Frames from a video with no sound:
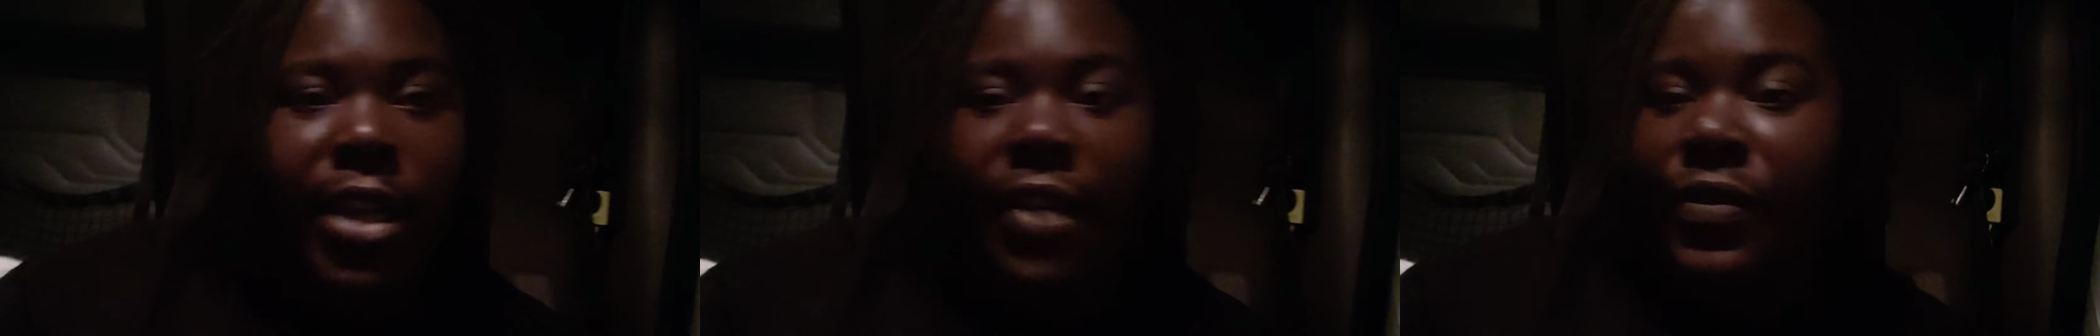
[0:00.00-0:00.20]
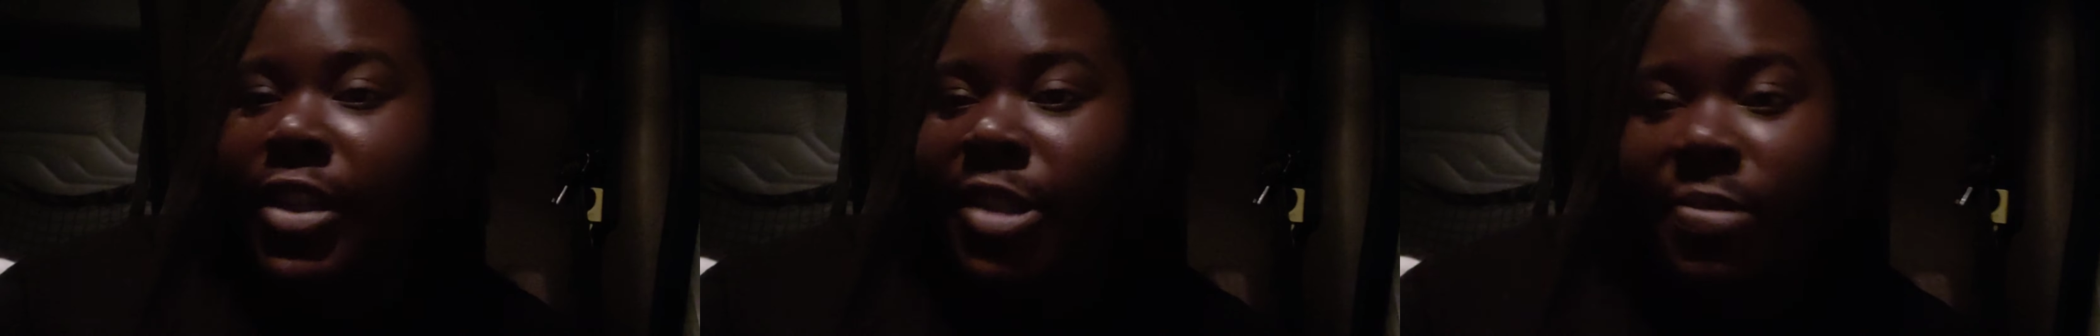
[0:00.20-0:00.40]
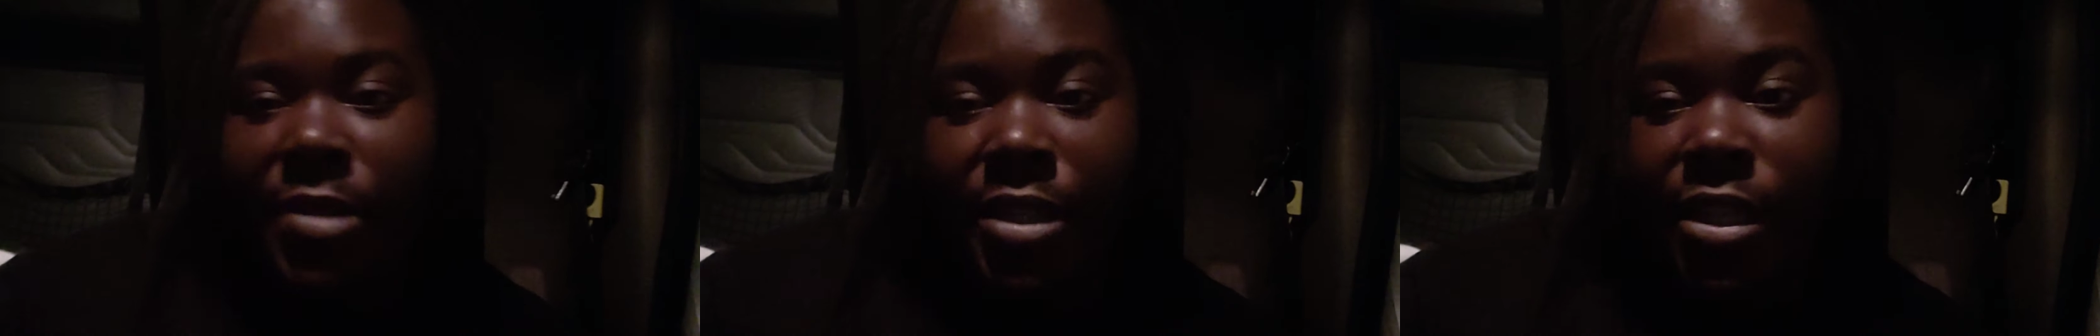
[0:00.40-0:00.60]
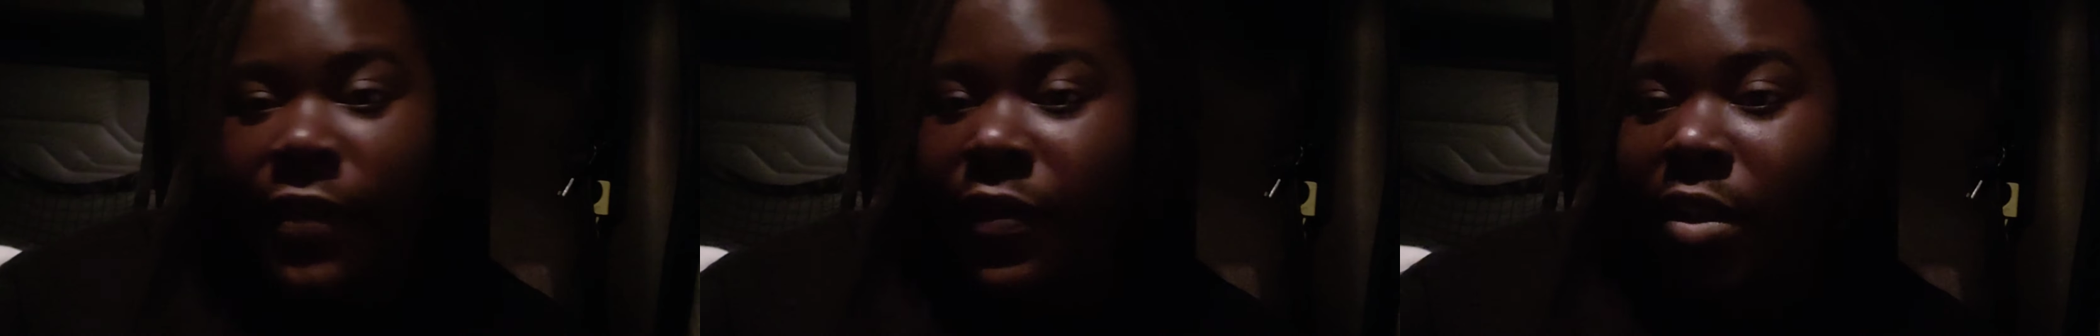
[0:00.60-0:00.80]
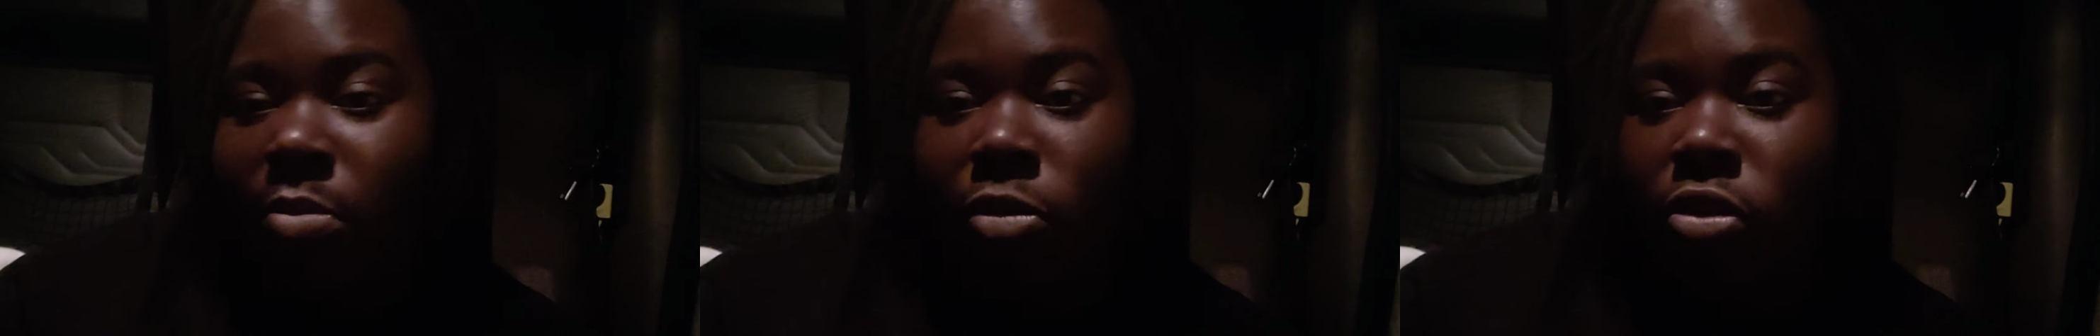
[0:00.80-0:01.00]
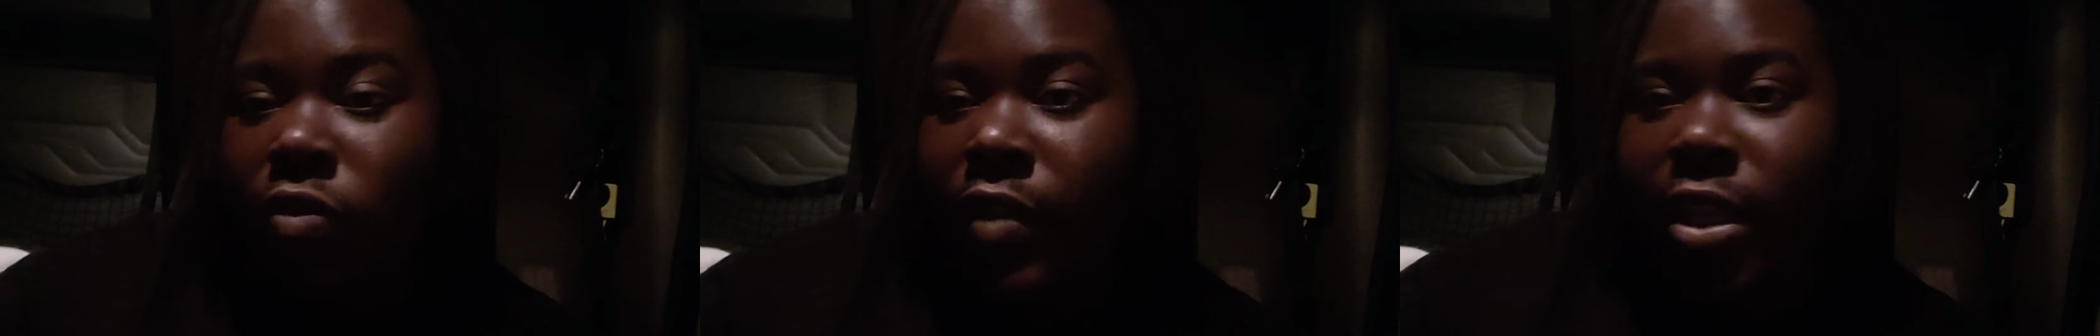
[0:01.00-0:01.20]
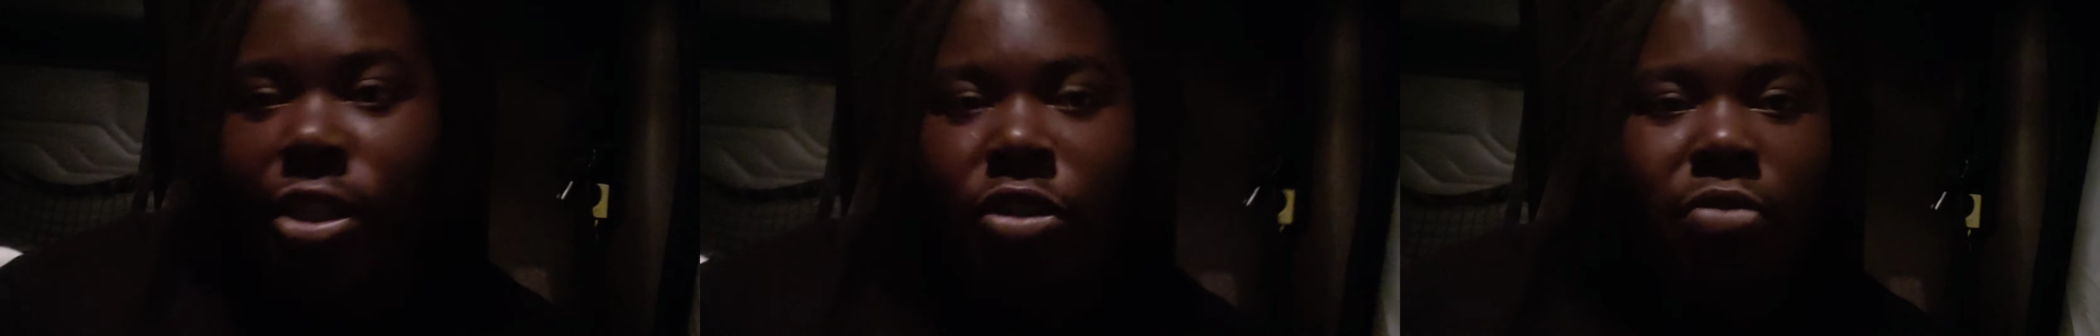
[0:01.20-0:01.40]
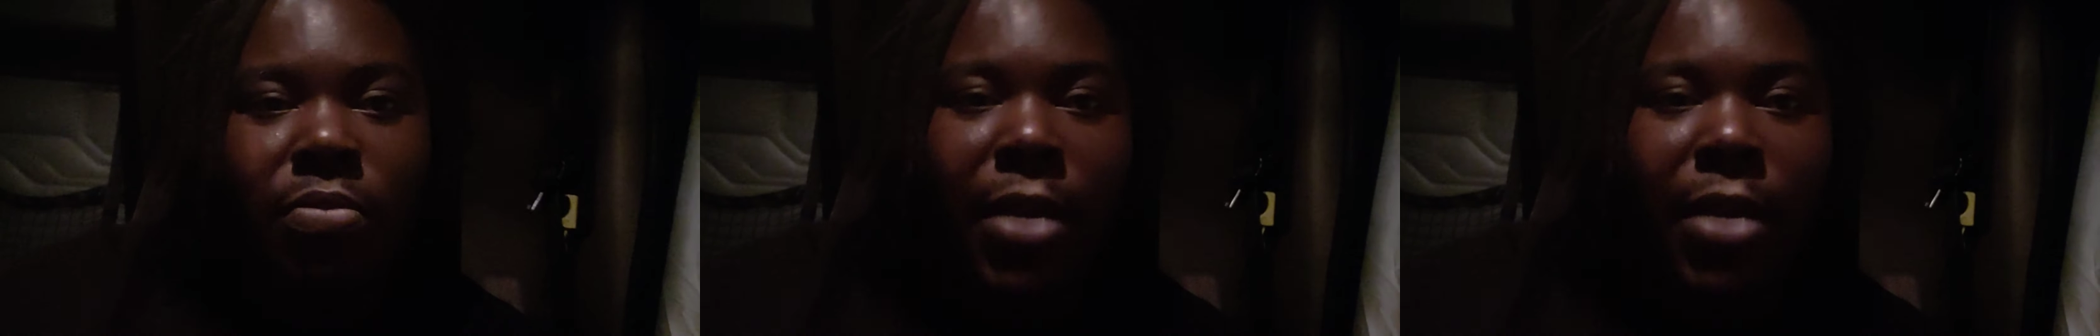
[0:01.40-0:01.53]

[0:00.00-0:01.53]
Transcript: every specific move that you're